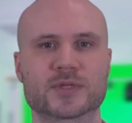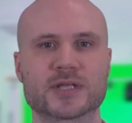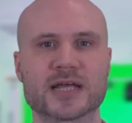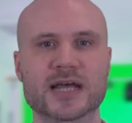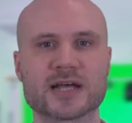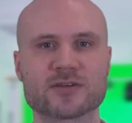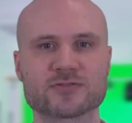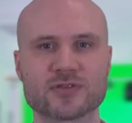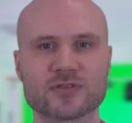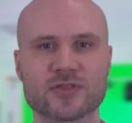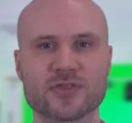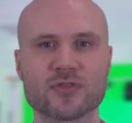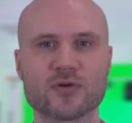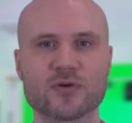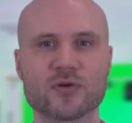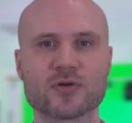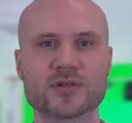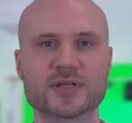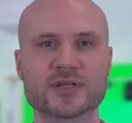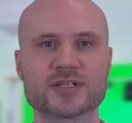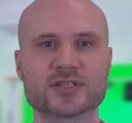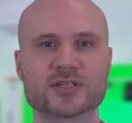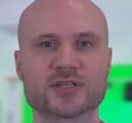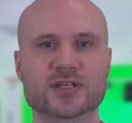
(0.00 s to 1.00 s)
Extra thought
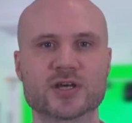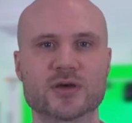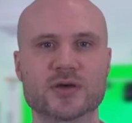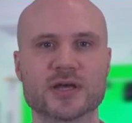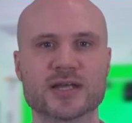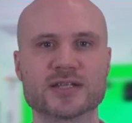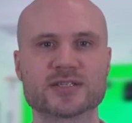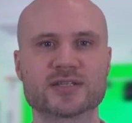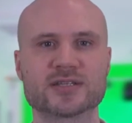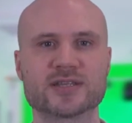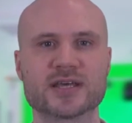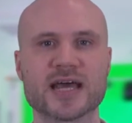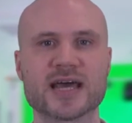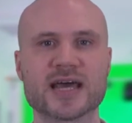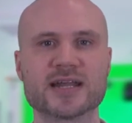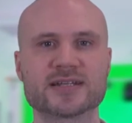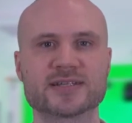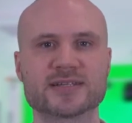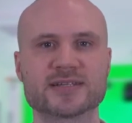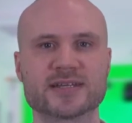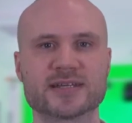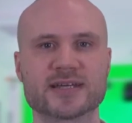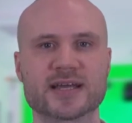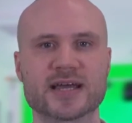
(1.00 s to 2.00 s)
needs to go into the
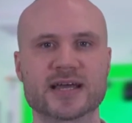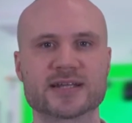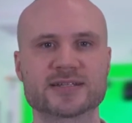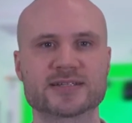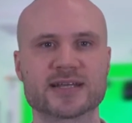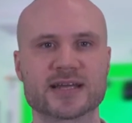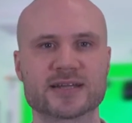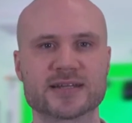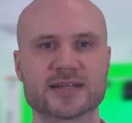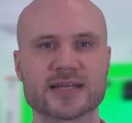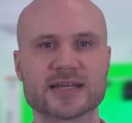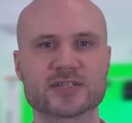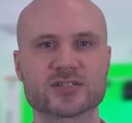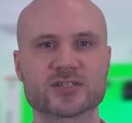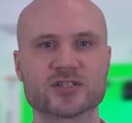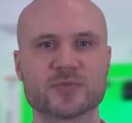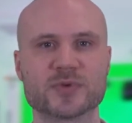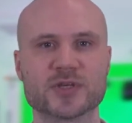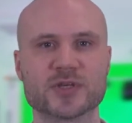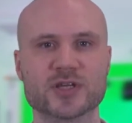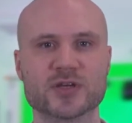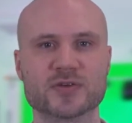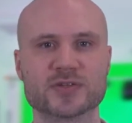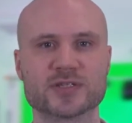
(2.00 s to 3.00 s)
editing and techniques you'll
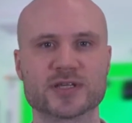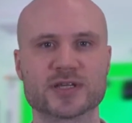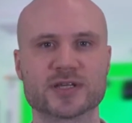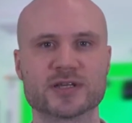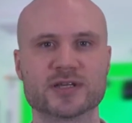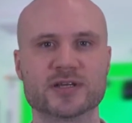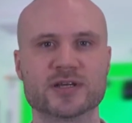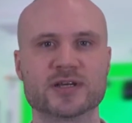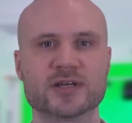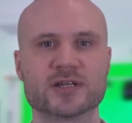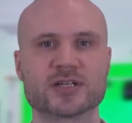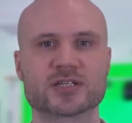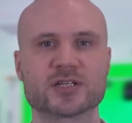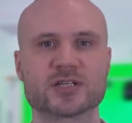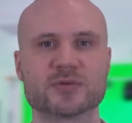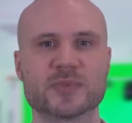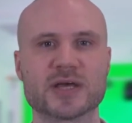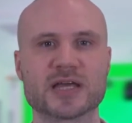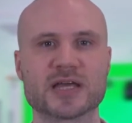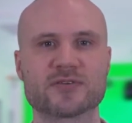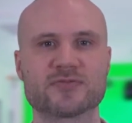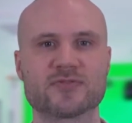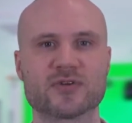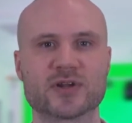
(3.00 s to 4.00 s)
be using to
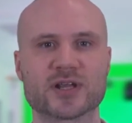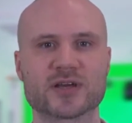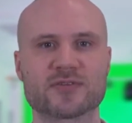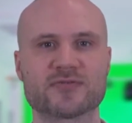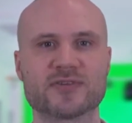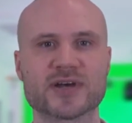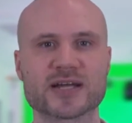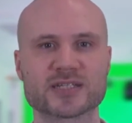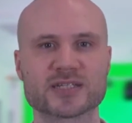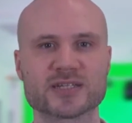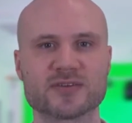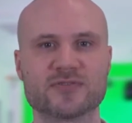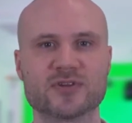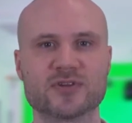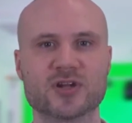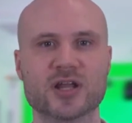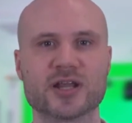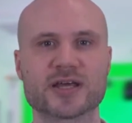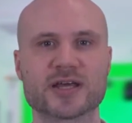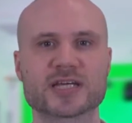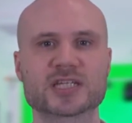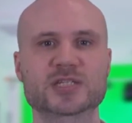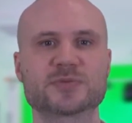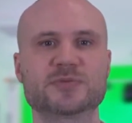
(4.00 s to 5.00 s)
make for an effective
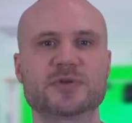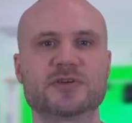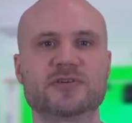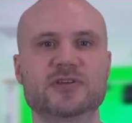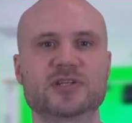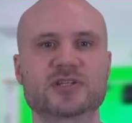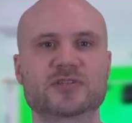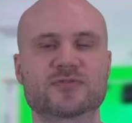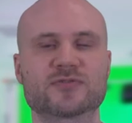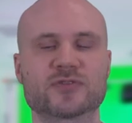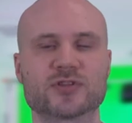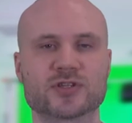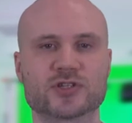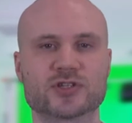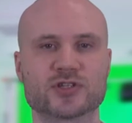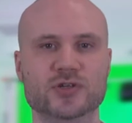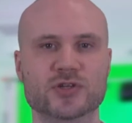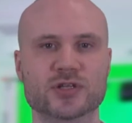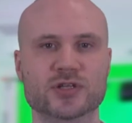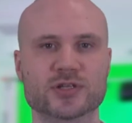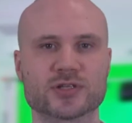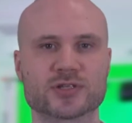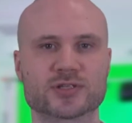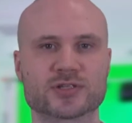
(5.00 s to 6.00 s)
learning experience for the
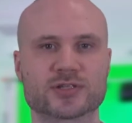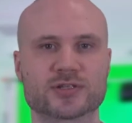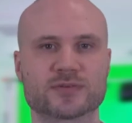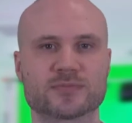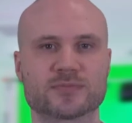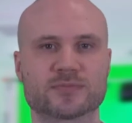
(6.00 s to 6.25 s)
students.